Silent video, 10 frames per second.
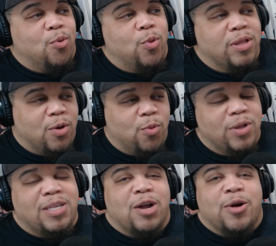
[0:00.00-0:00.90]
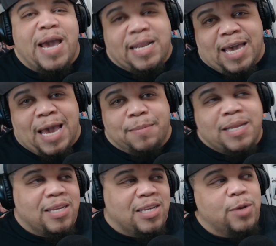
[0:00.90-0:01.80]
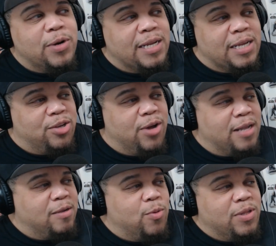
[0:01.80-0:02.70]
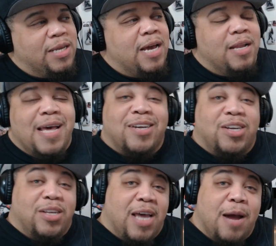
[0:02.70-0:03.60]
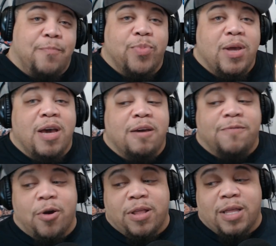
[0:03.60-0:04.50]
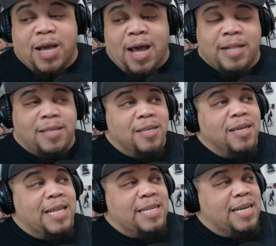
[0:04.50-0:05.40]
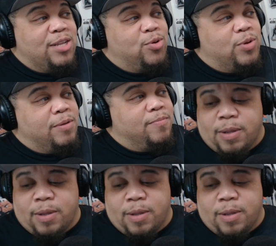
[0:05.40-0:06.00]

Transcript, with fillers: what's their end game. Let's just see what it is, you guys. Once again, Shazam, Fury of the Gods. Let's get into it.